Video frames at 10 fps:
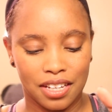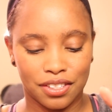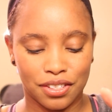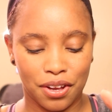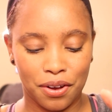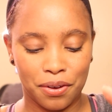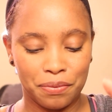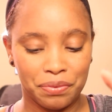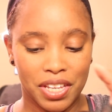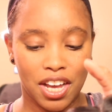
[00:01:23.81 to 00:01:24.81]

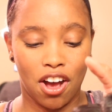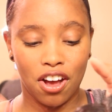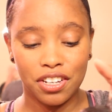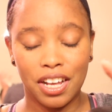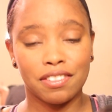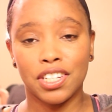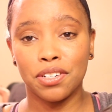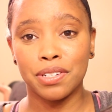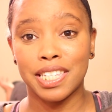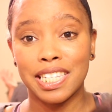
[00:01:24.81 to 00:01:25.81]
So all you have to
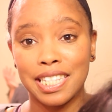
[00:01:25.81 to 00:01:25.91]
do is